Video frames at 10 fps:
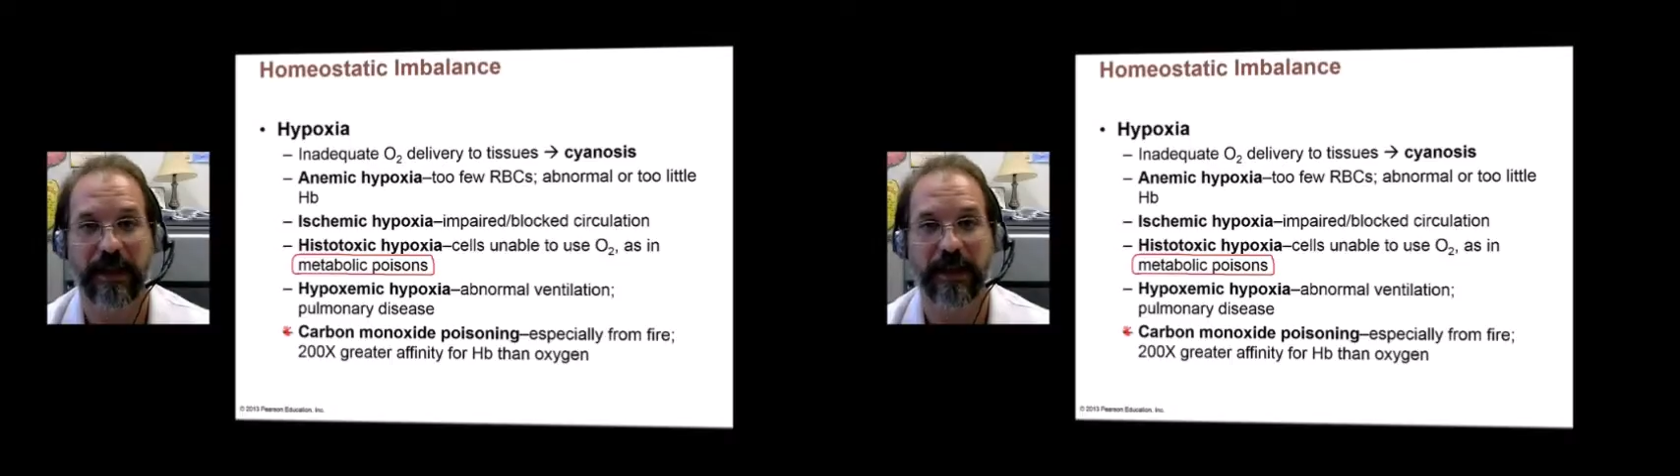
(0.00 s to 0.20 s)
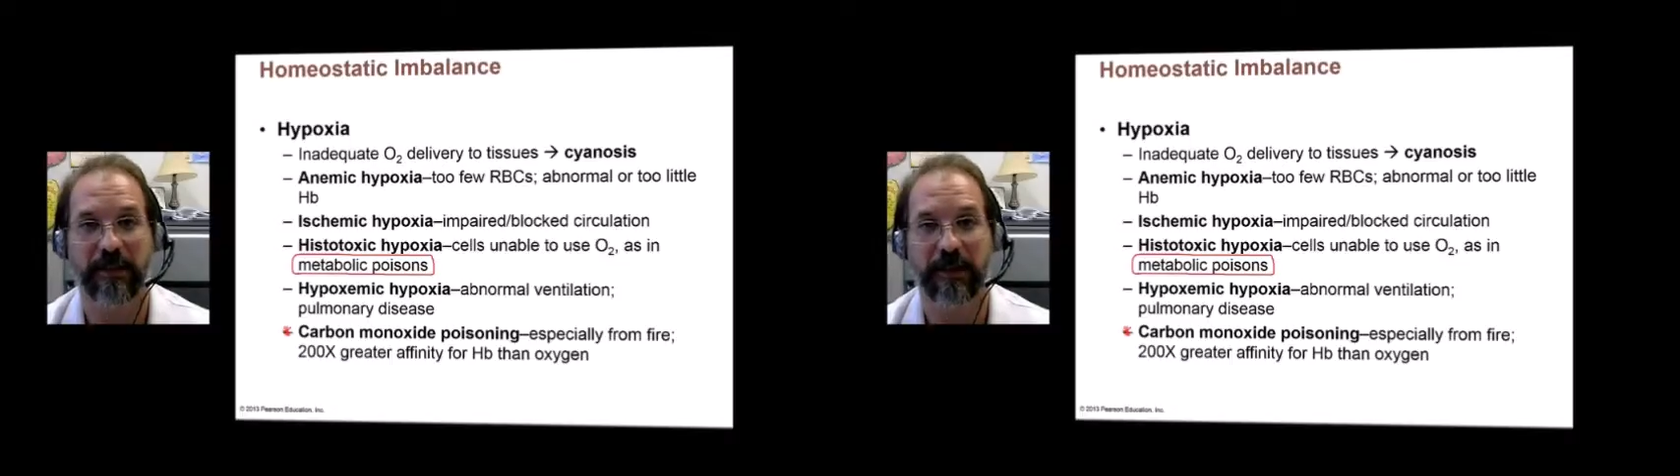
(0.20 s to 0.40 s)

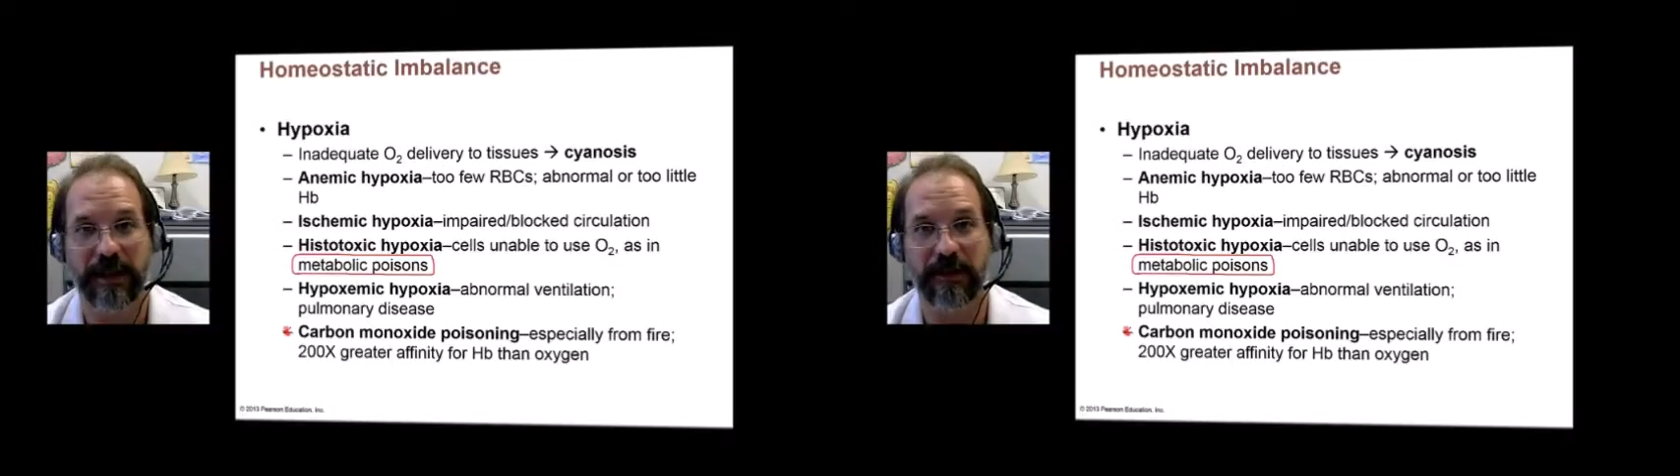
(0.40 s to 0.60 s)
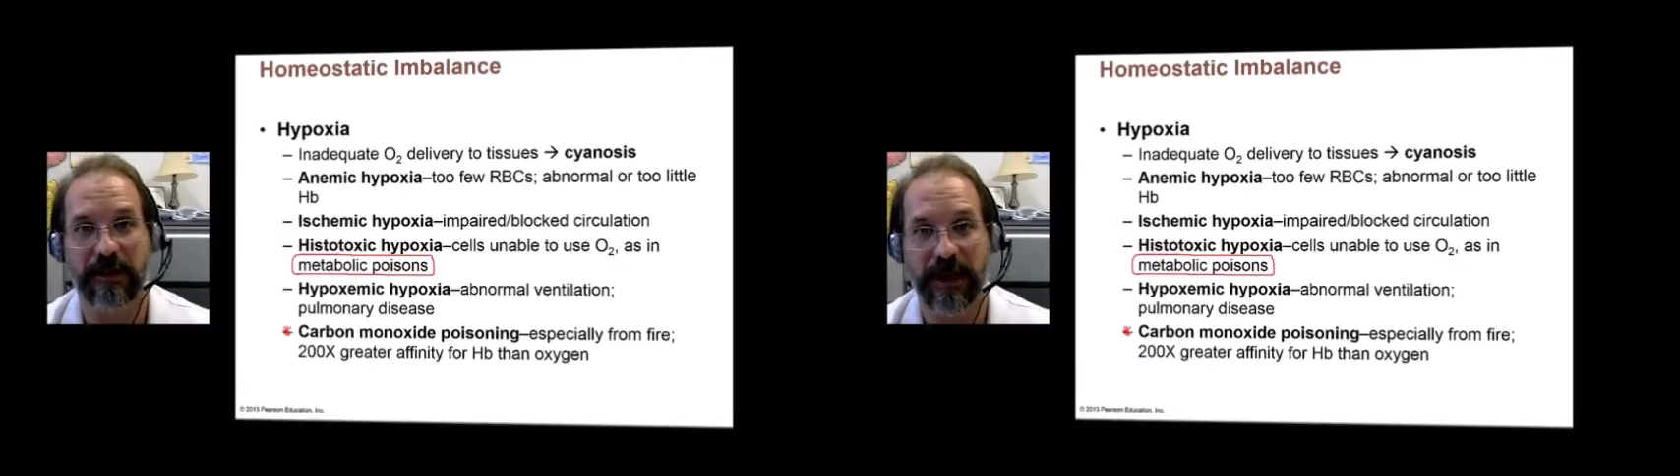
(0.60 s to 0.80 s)
in the
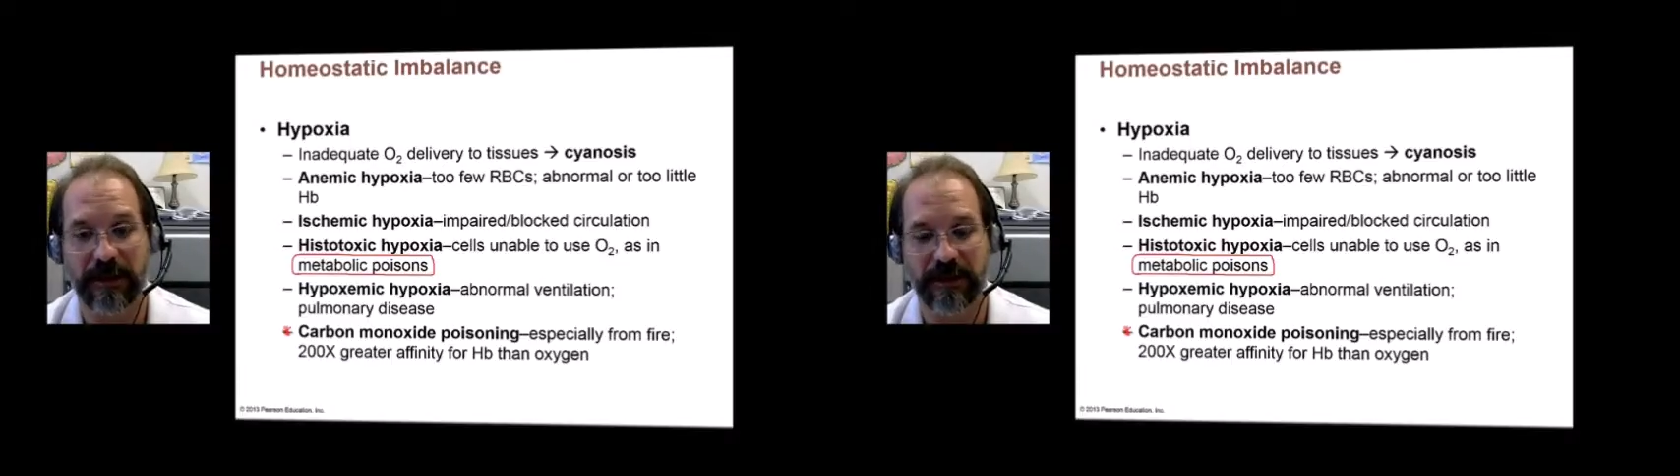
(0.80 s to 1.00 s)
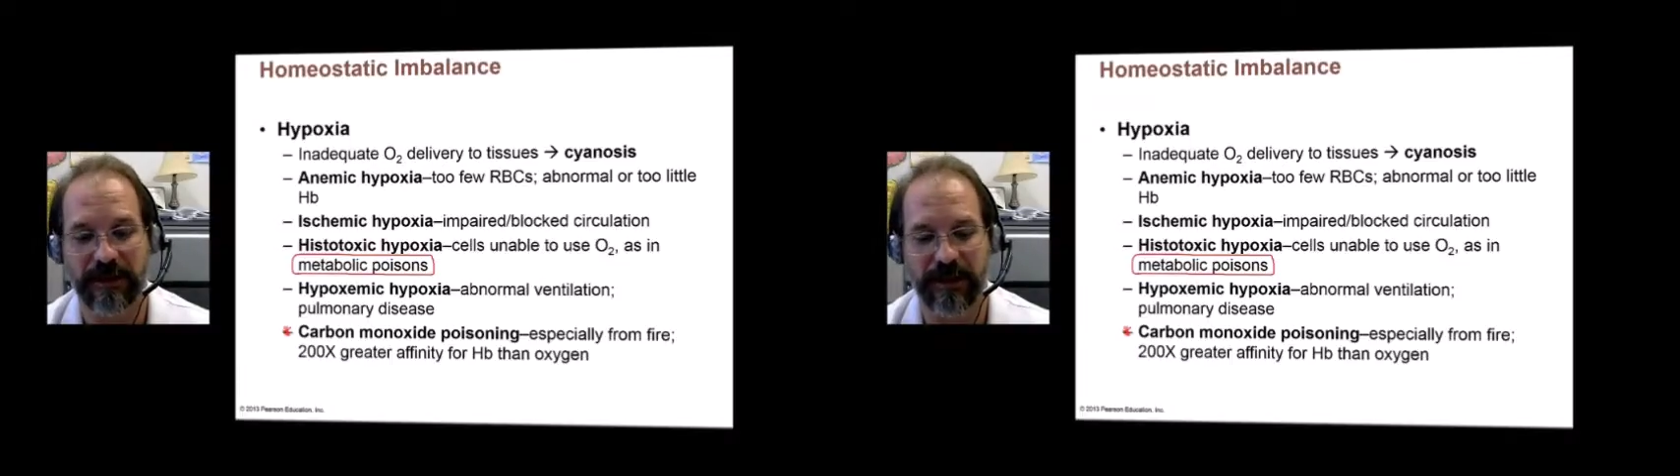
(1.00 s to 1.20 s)
place of
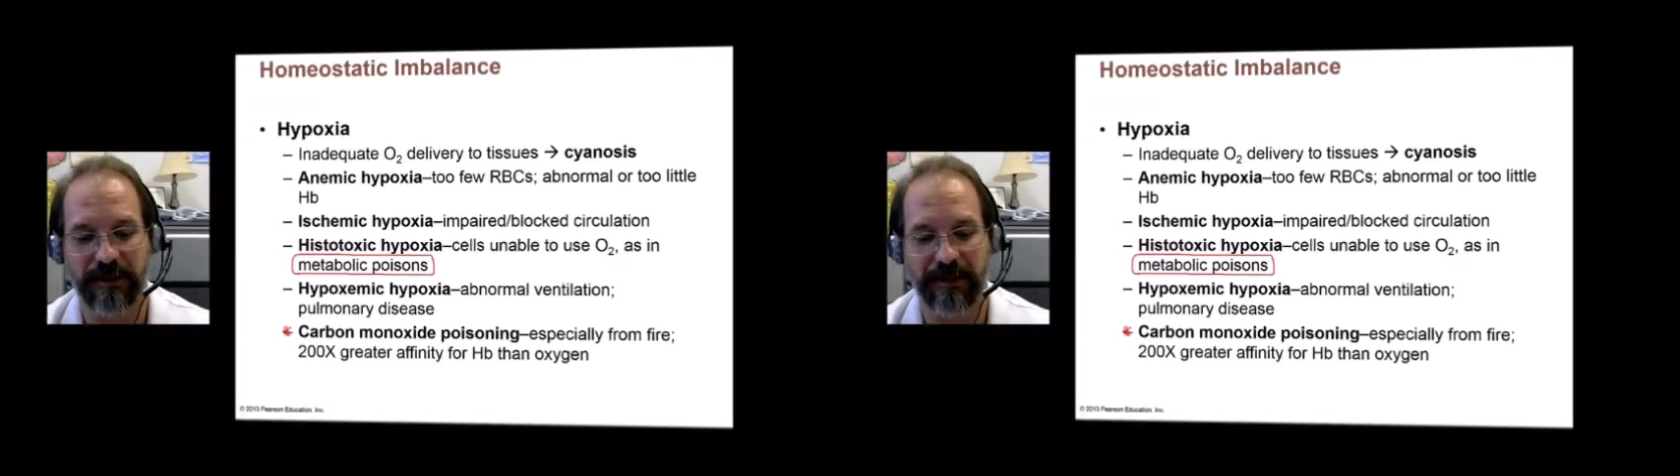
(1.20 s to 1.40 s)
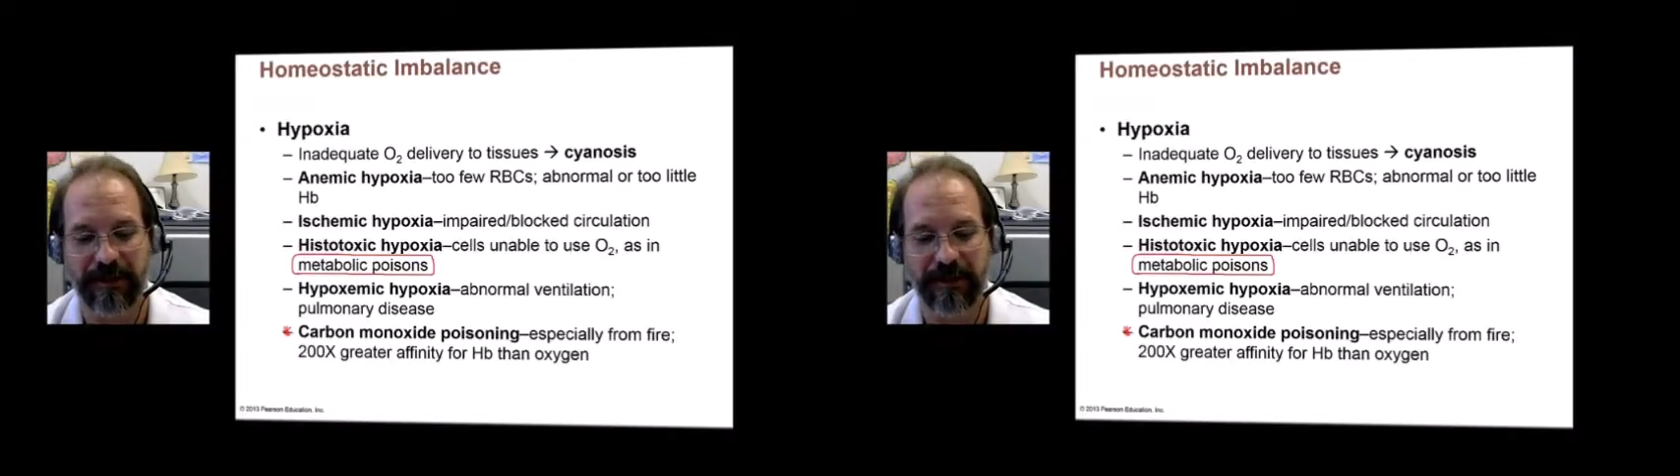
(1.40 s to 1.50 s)
oxygen.